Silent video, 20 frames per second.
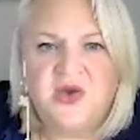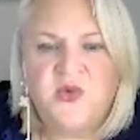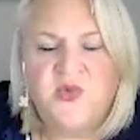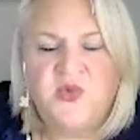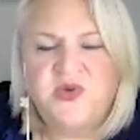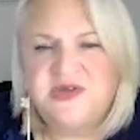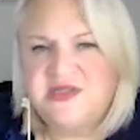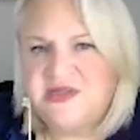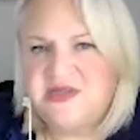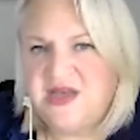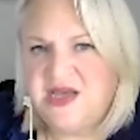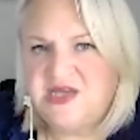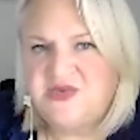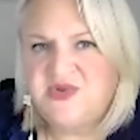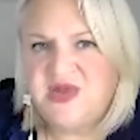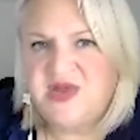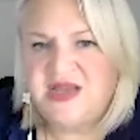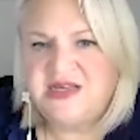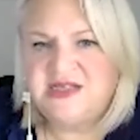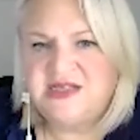what
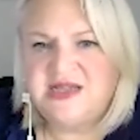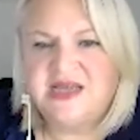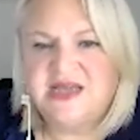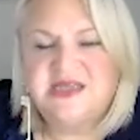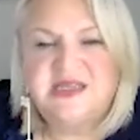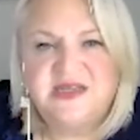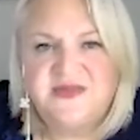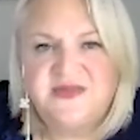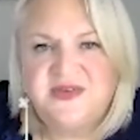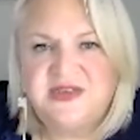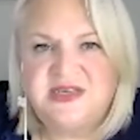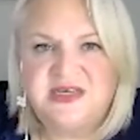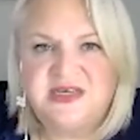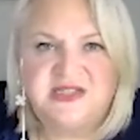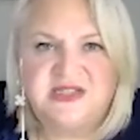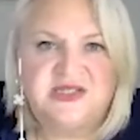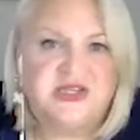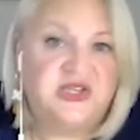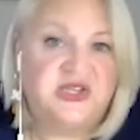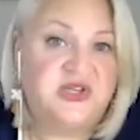science-related
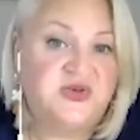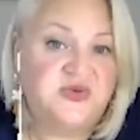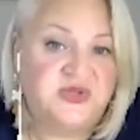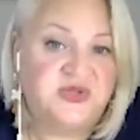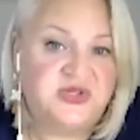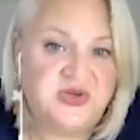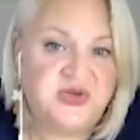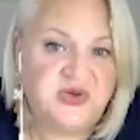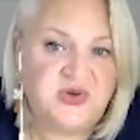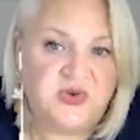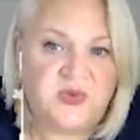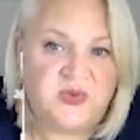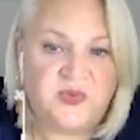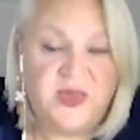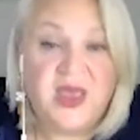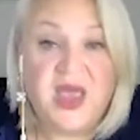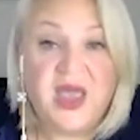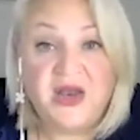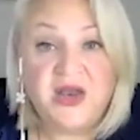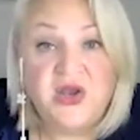activities that you do,
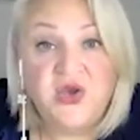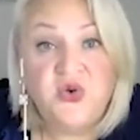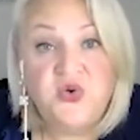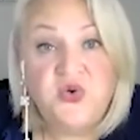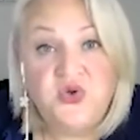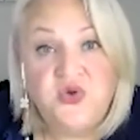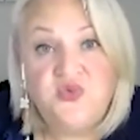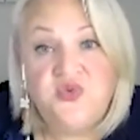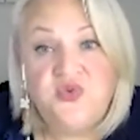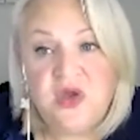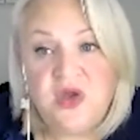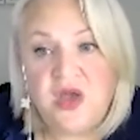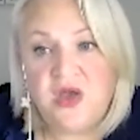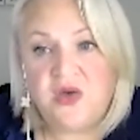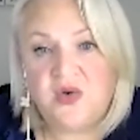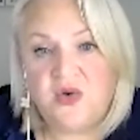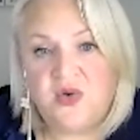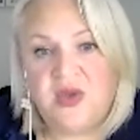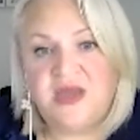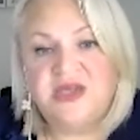and who you
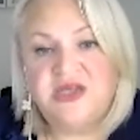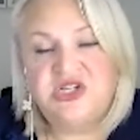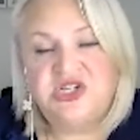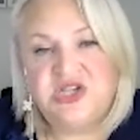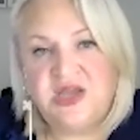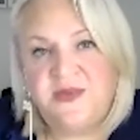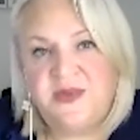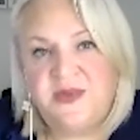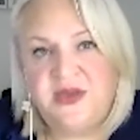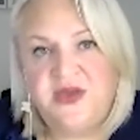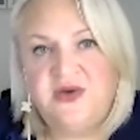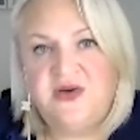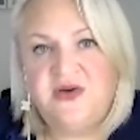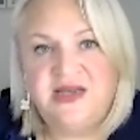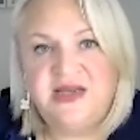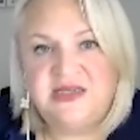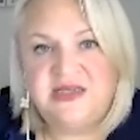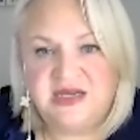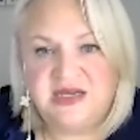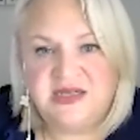know in shaping your
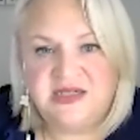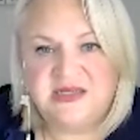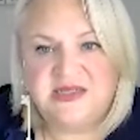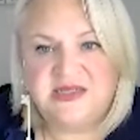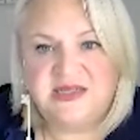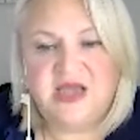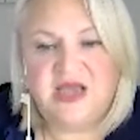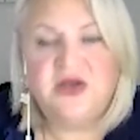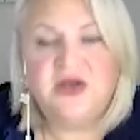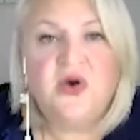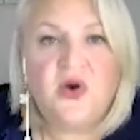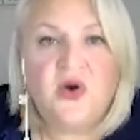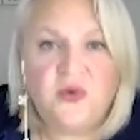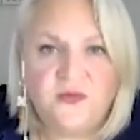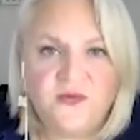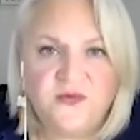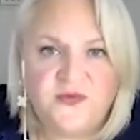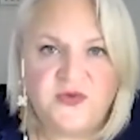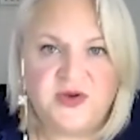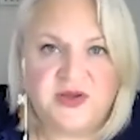identity and
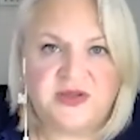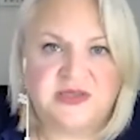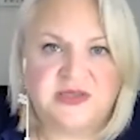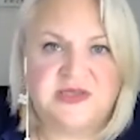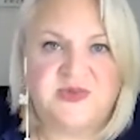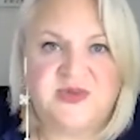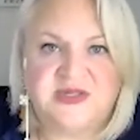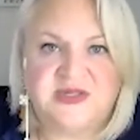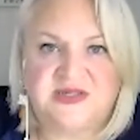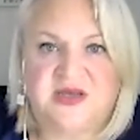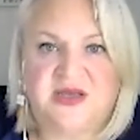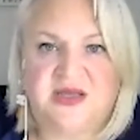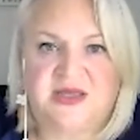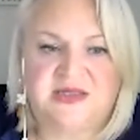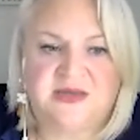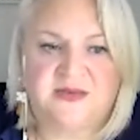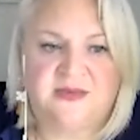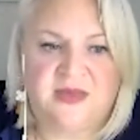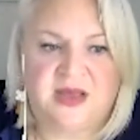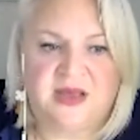confidence with
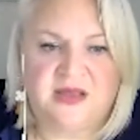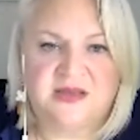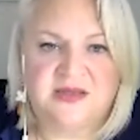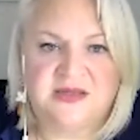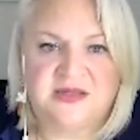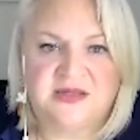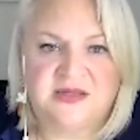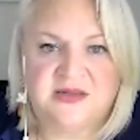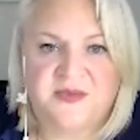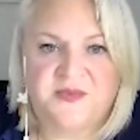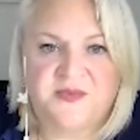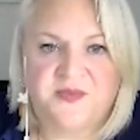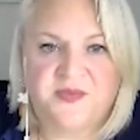science and maths.